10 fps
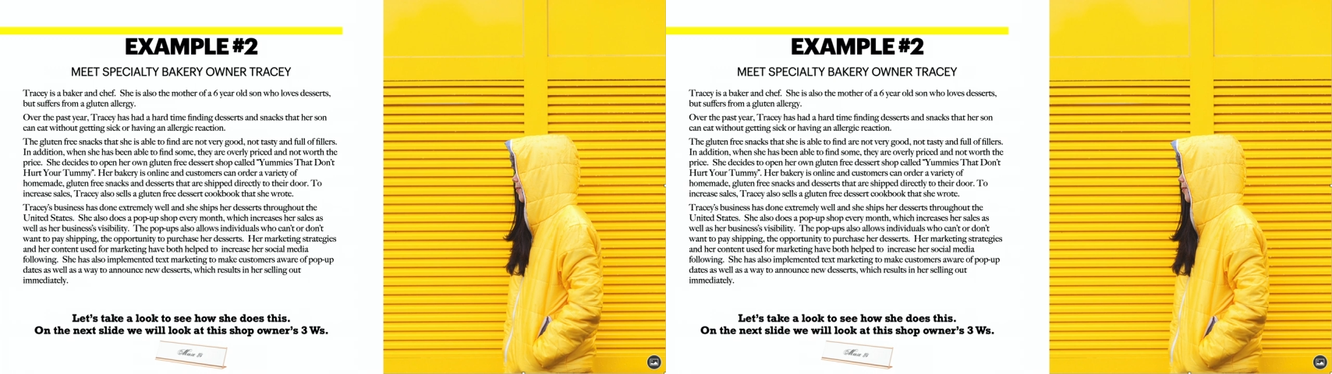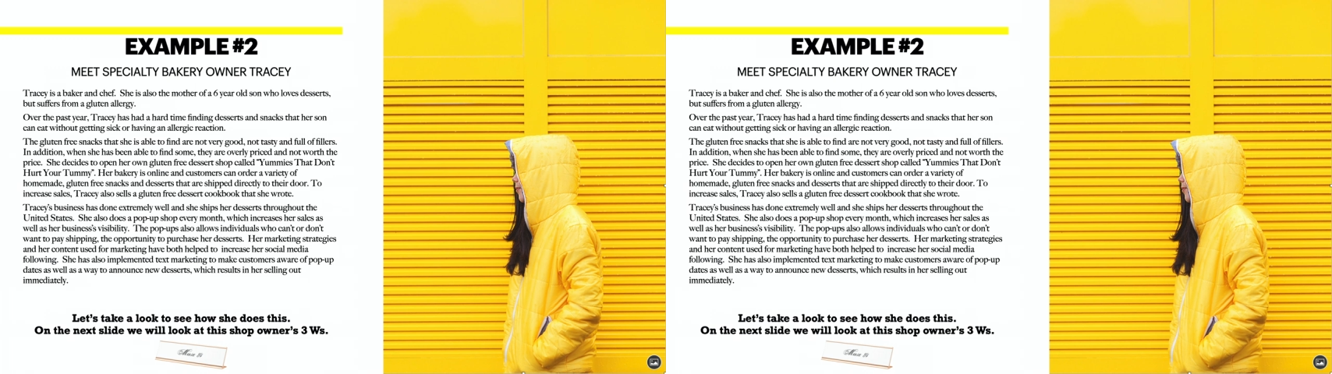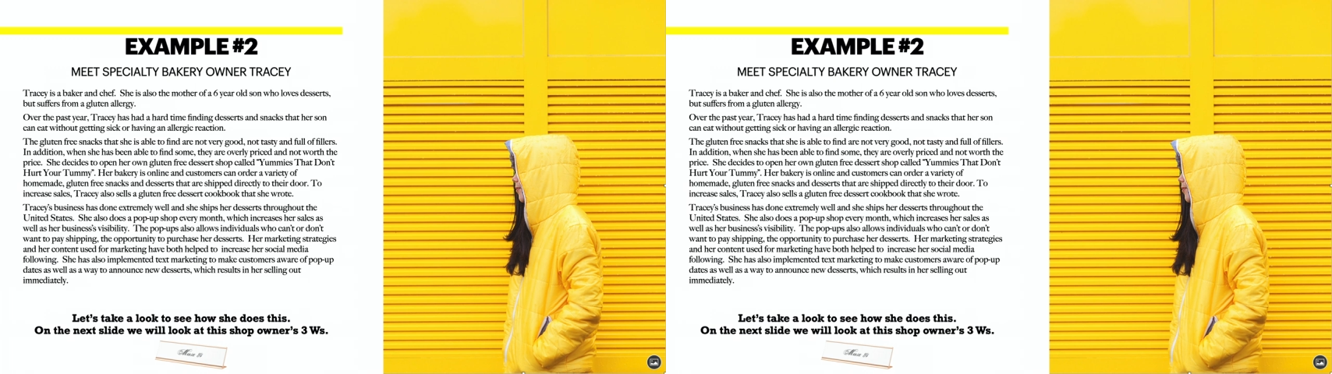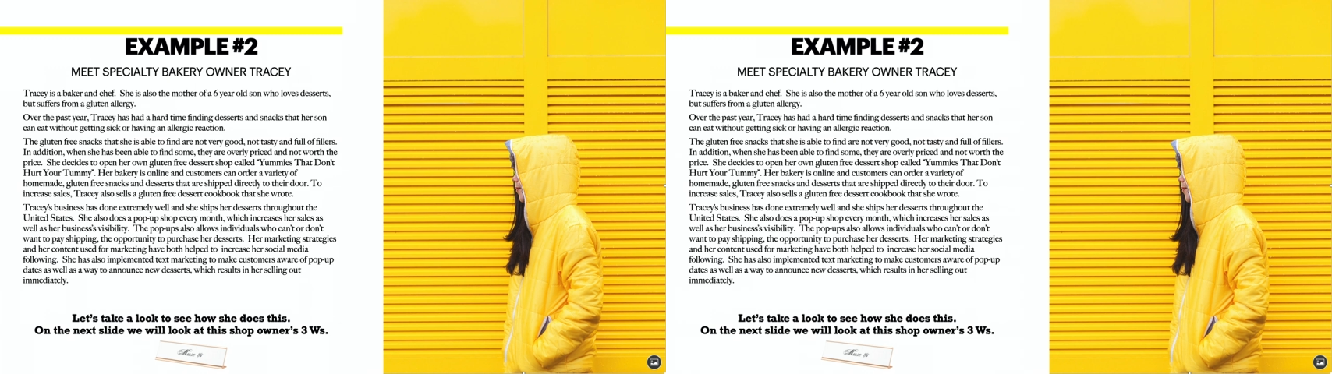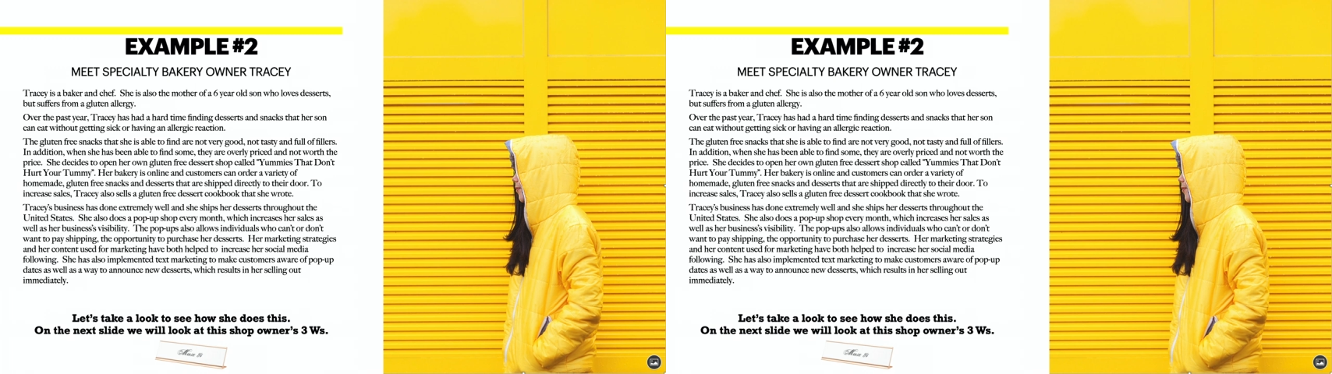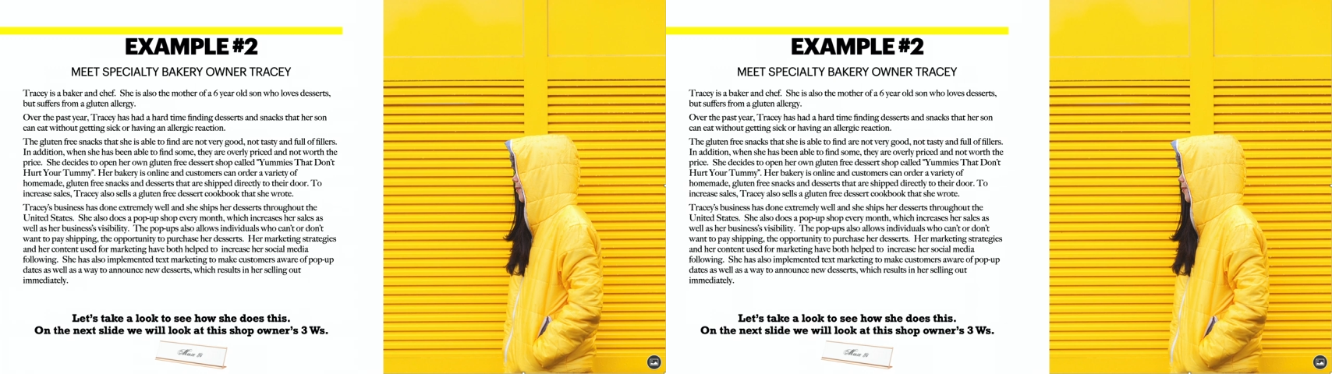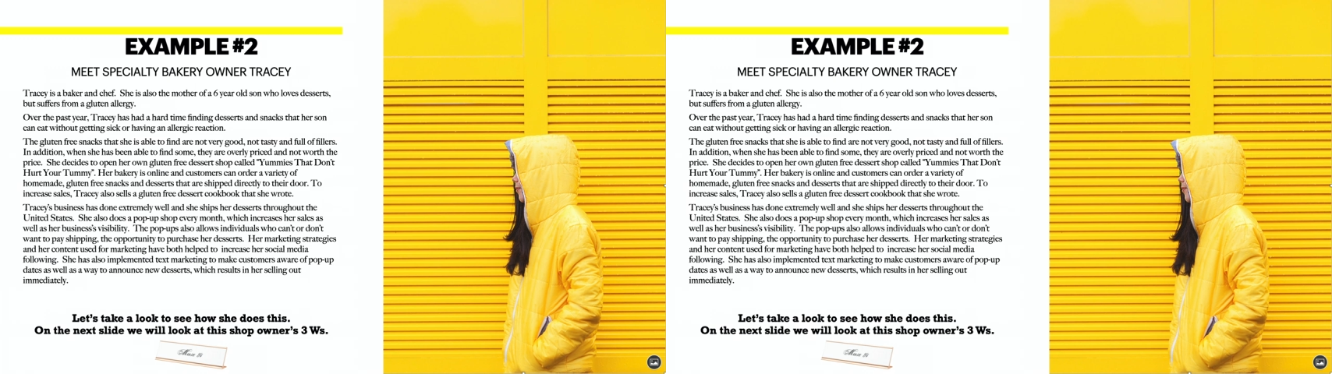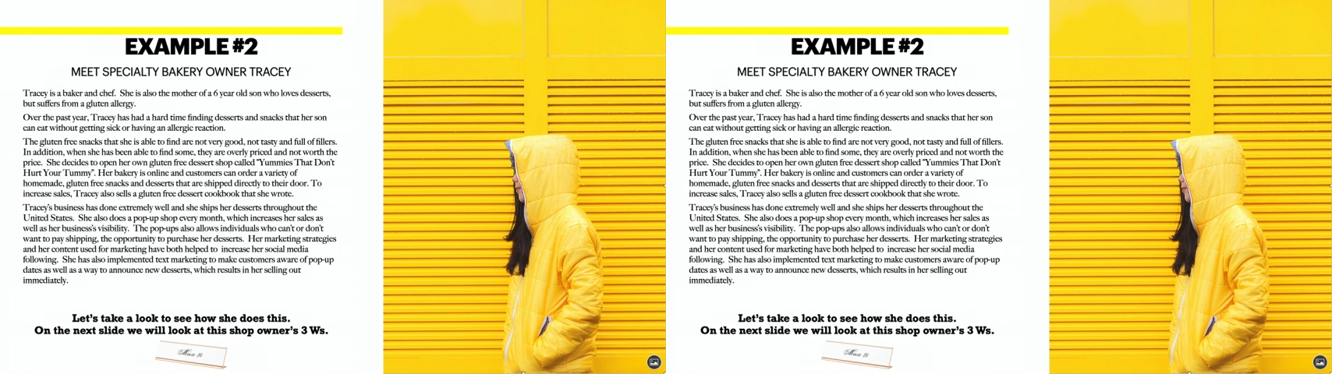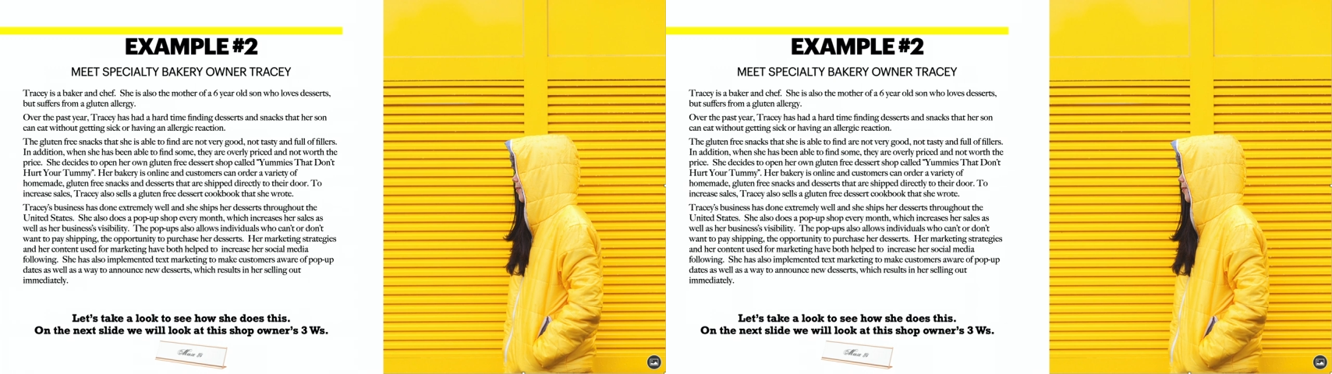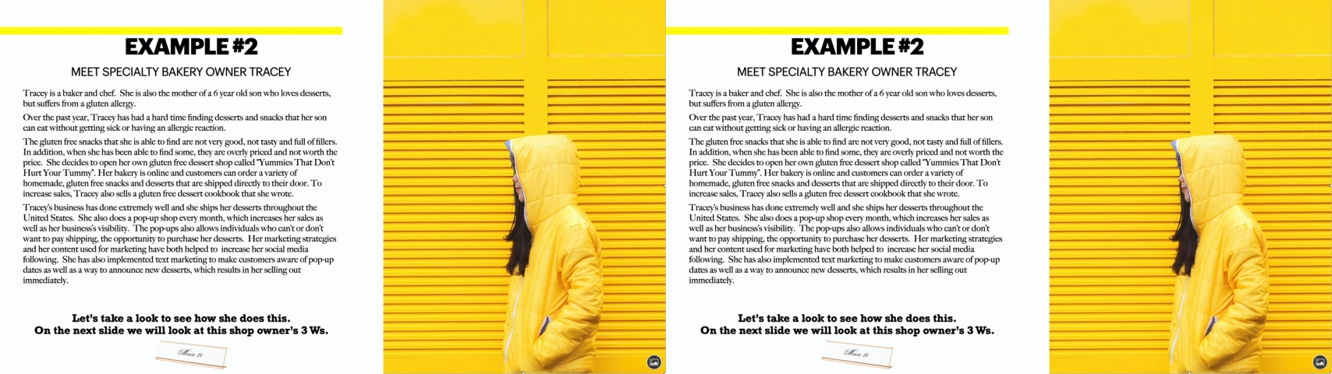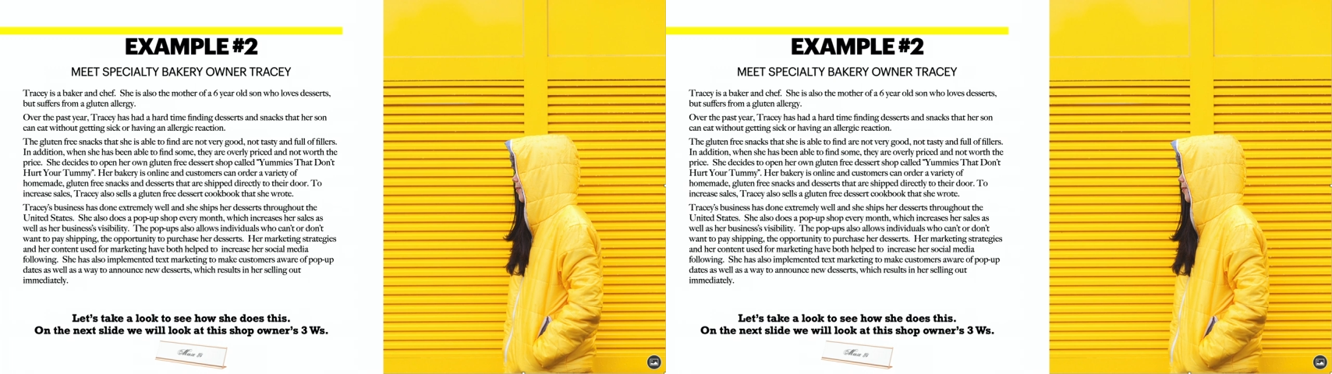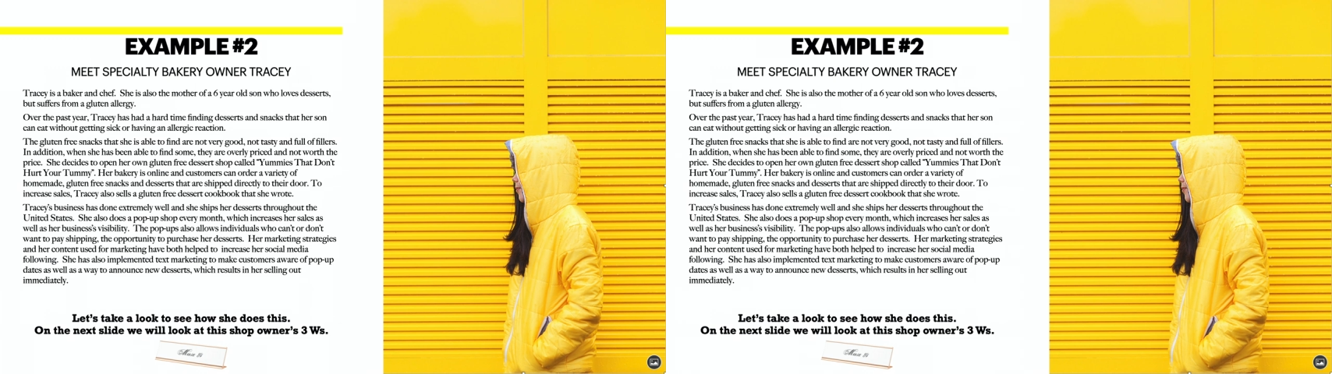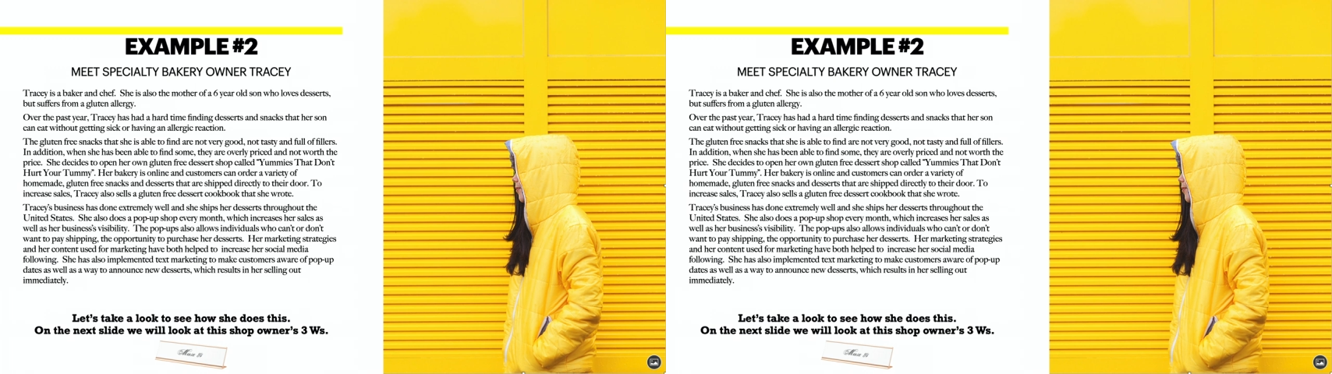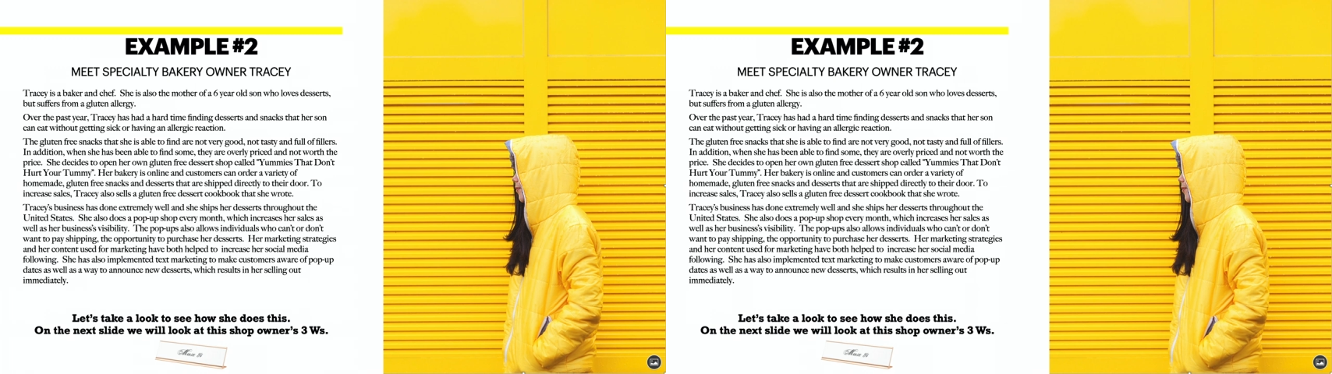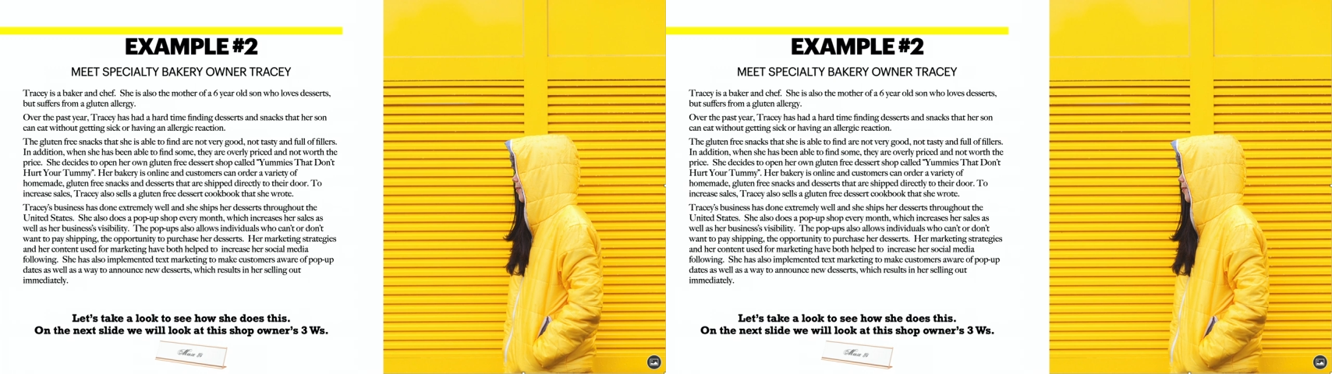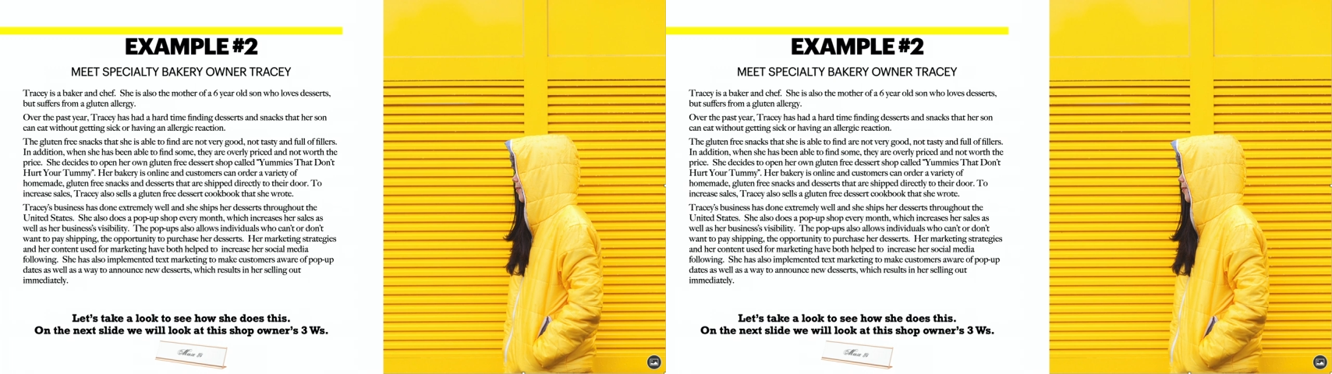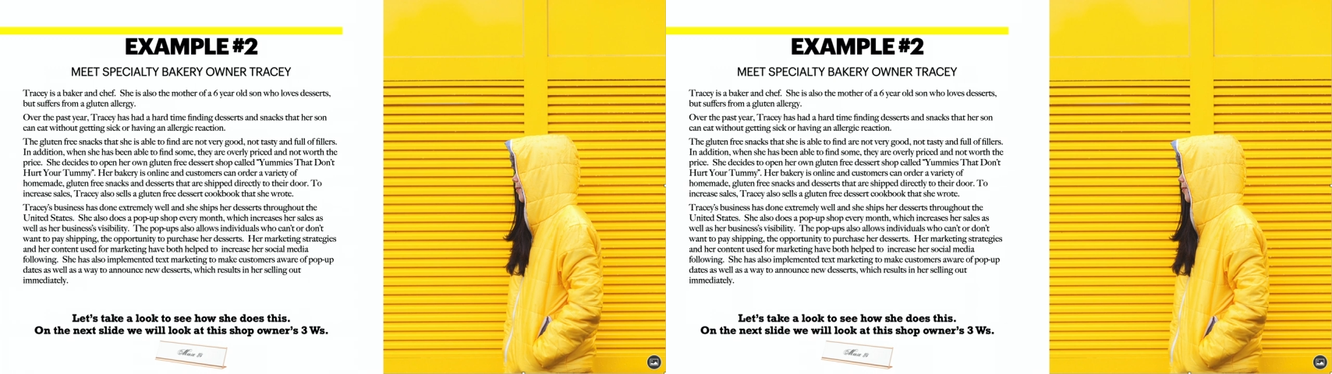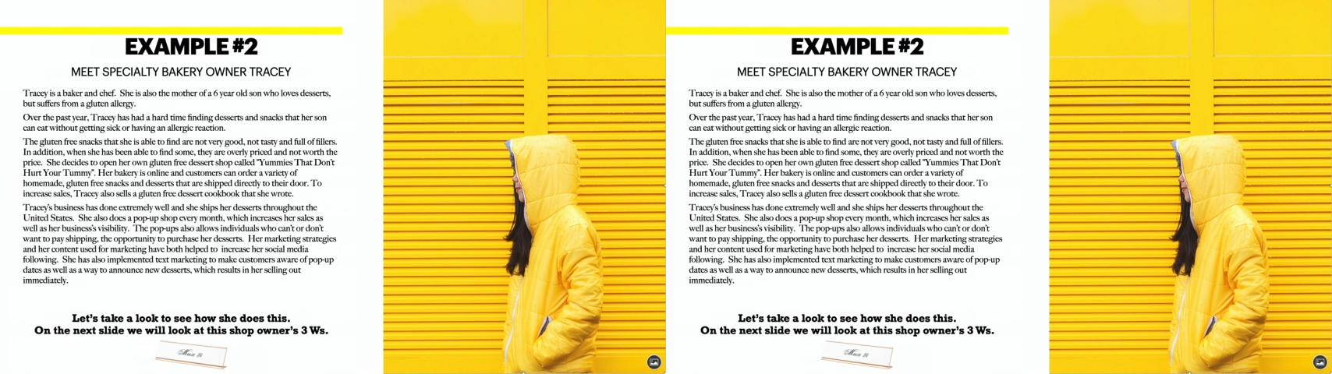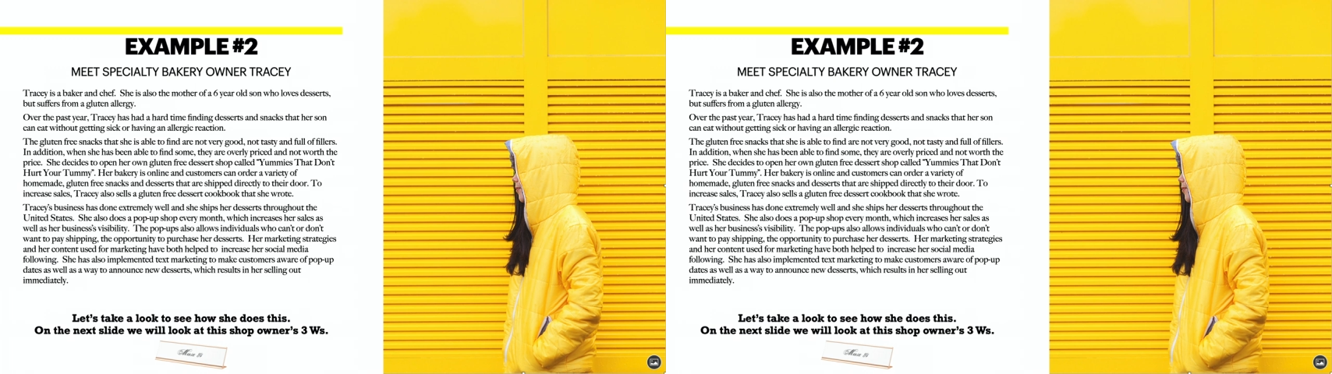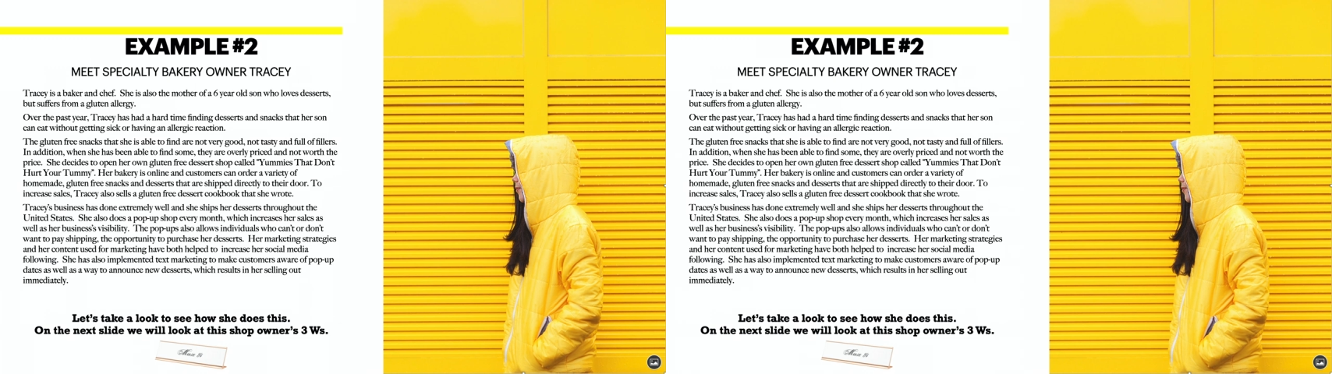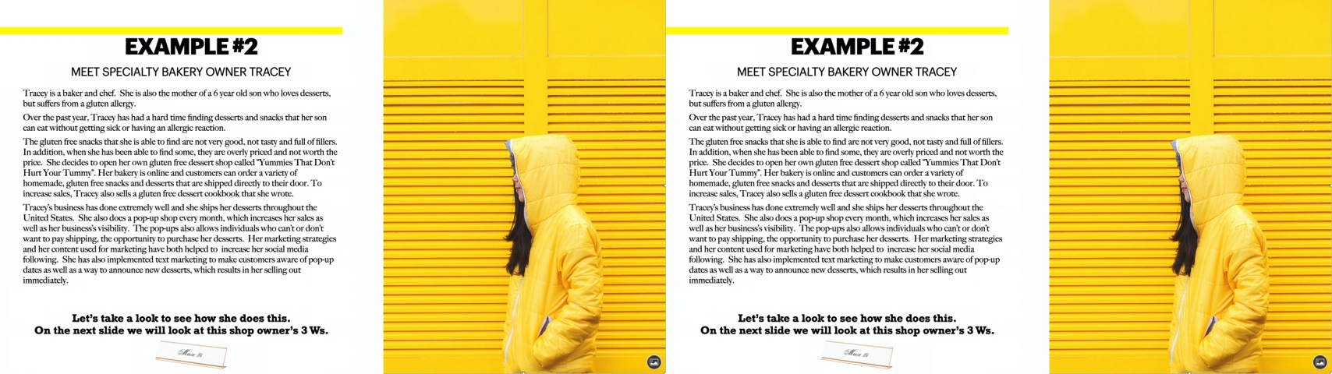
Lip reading: Nobody's mouth can be seen.